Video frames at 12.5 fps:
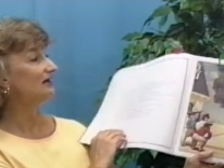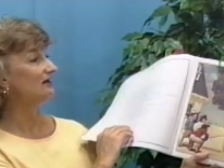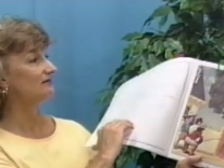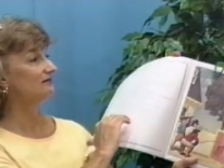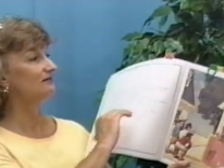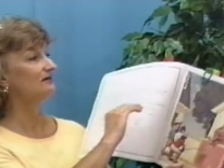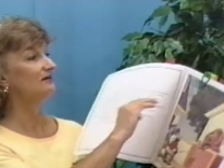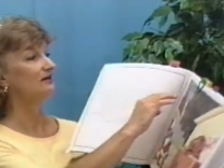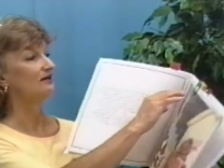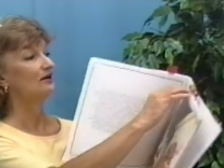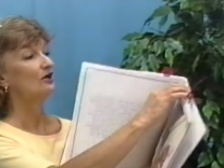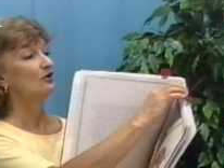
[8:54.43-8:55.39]
SC.
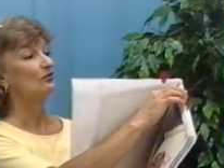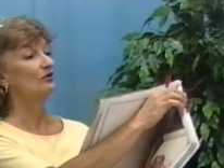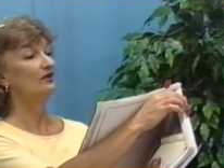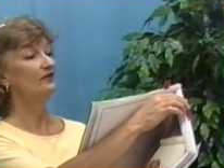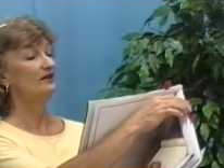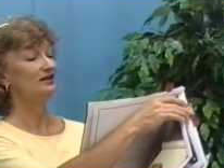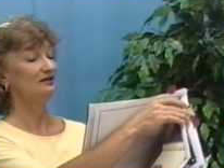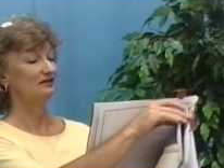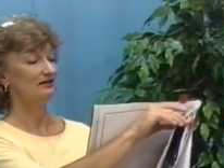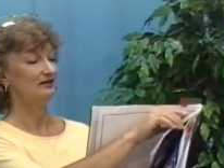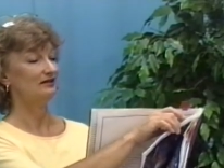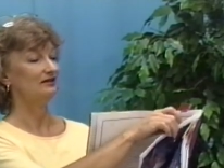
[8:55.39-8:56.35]
Well, they,
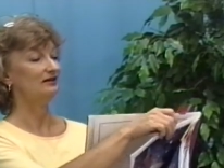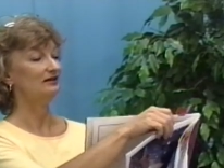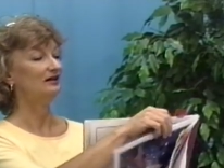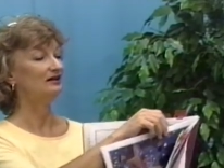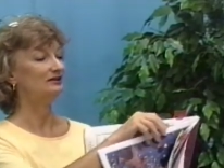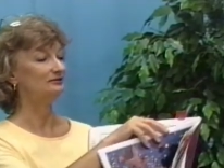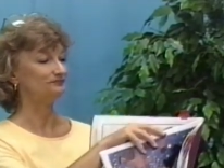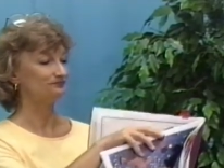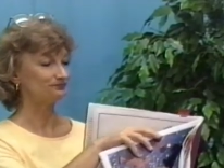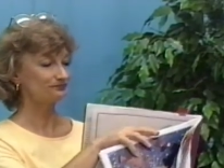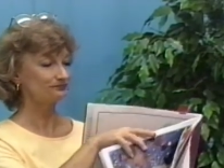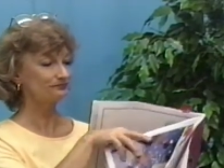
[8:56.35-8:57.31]
they um,
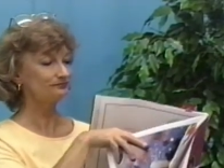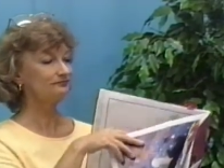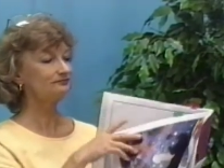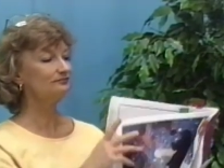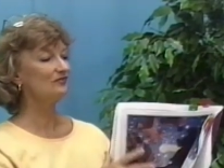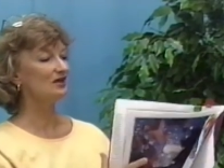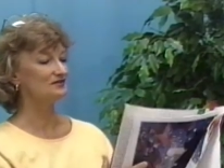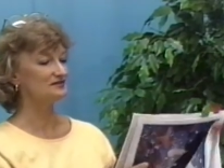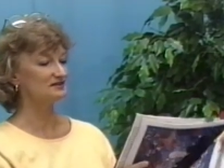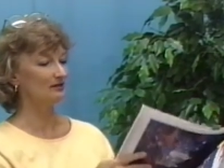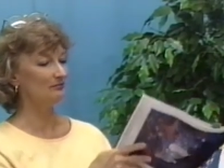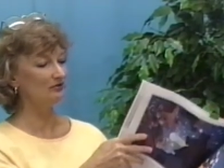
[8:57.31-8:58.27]

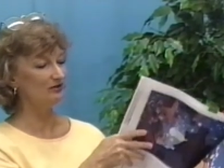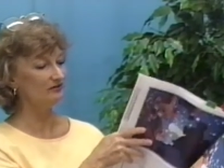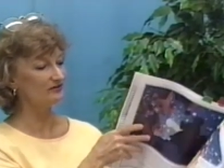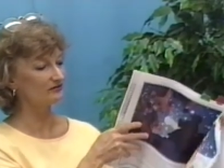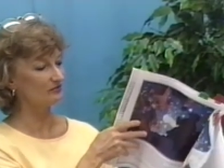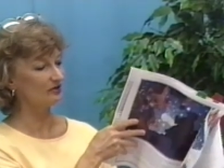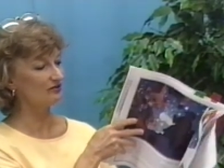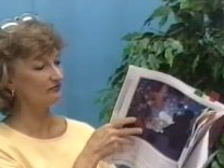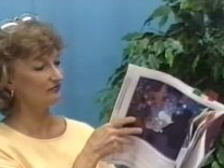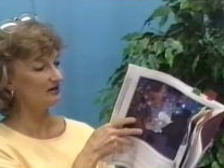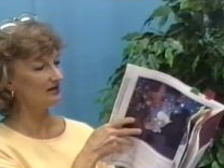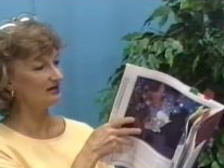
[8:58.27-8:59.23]
assembled this great
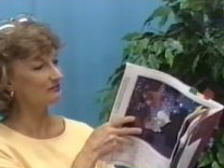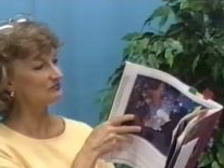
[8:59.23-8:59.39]
flying